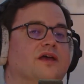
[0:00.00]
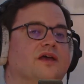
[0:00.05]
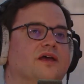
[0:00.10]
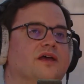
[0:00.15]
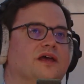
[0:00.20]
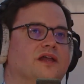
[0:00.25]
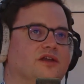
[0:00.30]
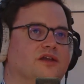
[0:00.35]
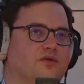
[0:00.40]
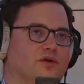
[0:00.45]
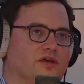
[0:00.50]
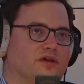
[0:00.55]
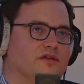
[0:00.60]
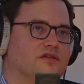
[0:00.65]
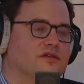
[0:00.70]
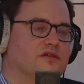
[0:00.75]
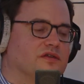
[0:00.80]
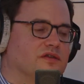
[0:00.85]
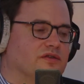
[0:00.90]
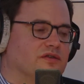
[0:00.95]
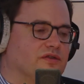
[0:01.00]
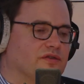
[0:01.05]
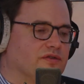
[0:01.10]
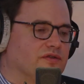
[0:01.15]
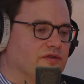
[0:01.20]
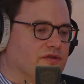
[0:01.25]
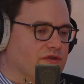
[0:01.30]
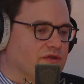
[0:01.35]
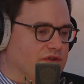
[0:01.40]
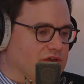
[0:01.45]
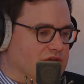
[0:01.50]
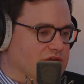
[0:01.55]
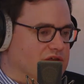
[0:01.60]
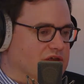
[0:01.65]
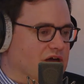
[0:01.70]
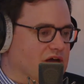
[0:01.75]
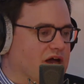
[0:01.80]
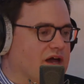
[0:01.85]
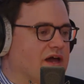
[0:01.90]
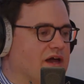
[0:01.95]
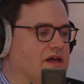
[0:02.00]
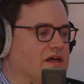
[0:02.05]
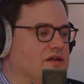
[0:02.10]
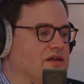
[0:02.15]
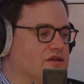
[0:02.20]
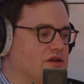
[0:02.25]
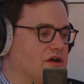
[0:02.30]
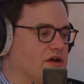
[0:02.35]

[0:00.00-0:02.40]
Anyways, this guy,